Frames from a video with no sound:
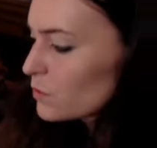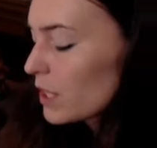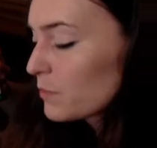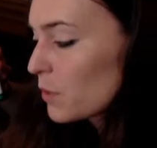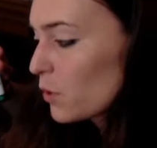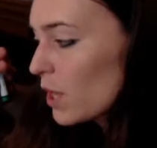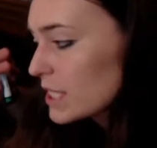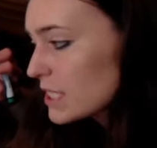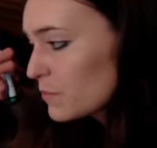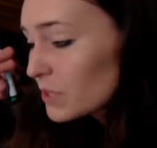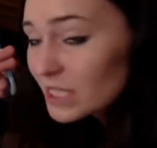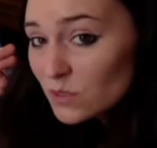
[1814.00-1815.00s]
quite
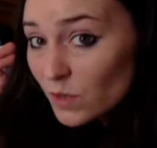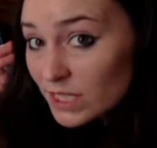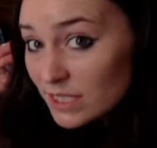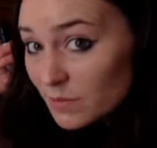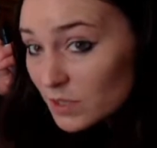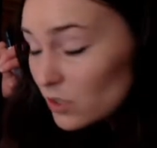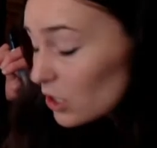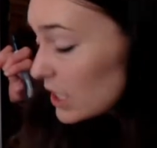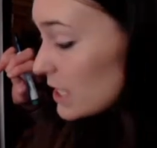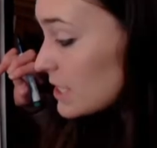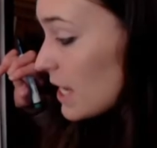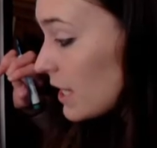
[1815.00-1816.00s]
poetic, but is quite typical in
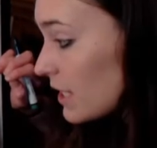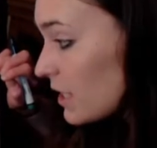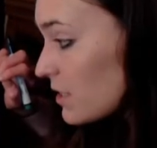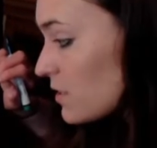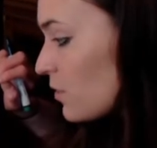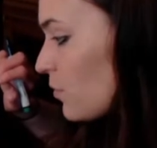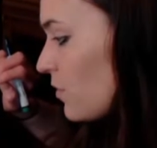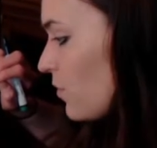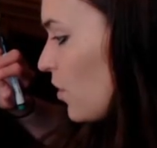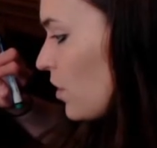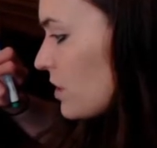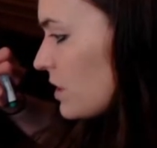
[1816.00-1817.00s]
Italian. So we've
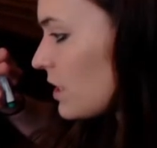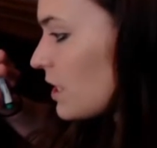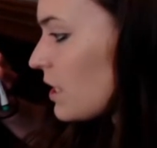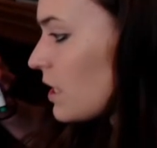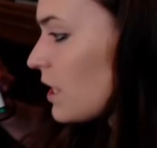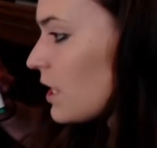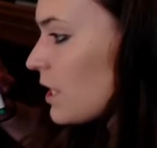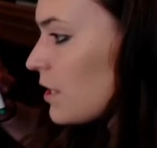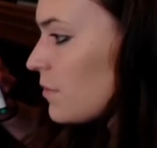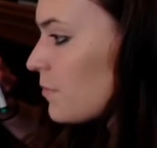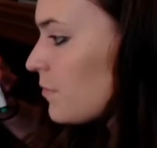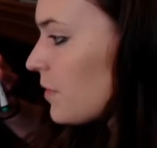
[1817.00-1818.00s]
got
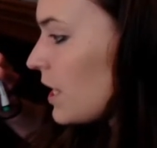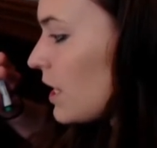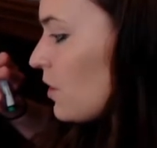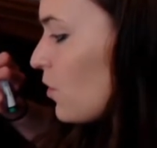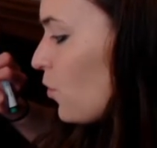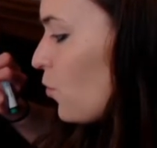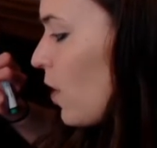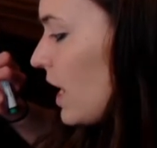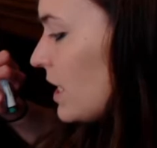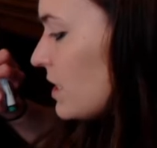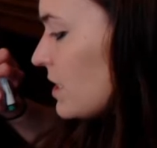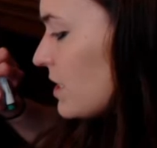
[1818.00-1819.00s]
in the
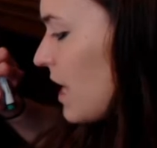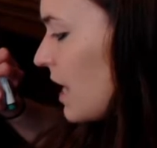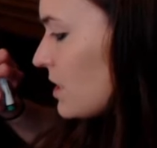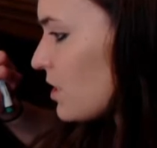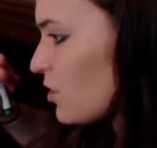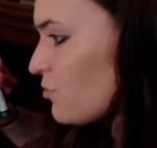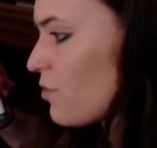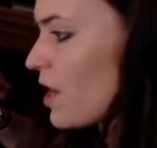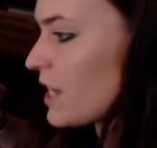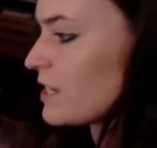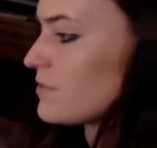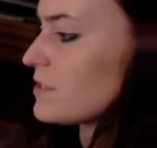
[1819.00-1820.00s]
wait that
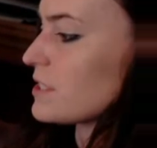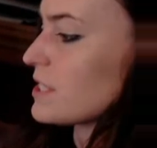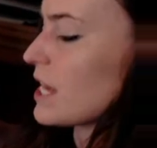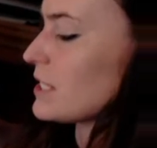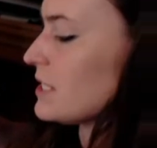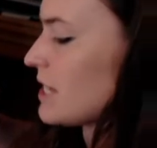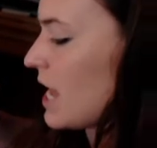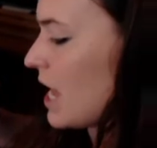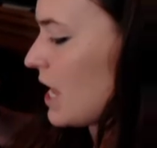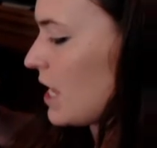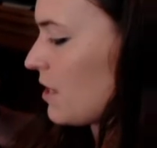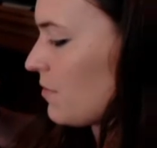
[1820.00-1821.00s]
arrives that
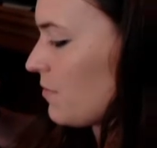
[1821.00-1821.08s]
day.